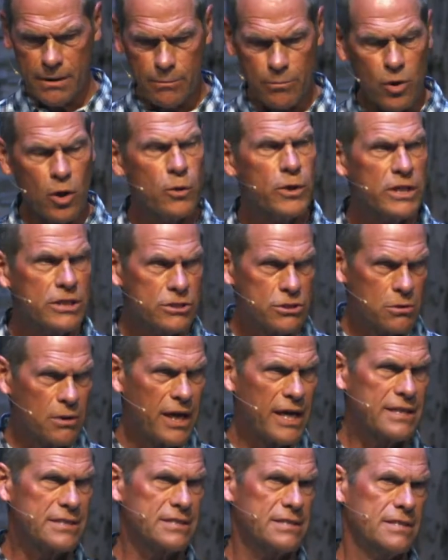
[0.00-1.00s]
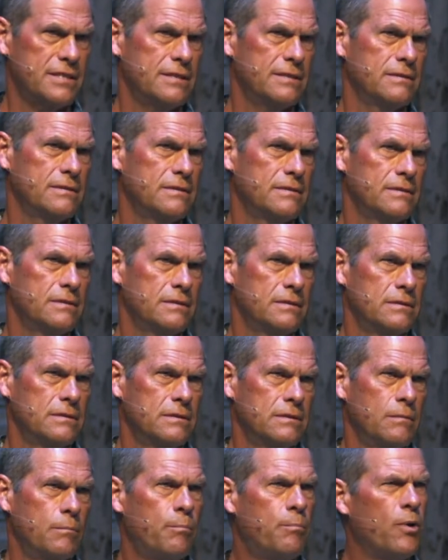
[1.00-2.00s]
broken trust,
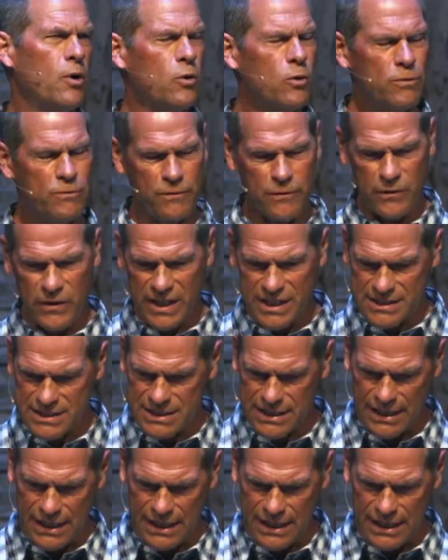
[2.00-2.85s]
bold-faced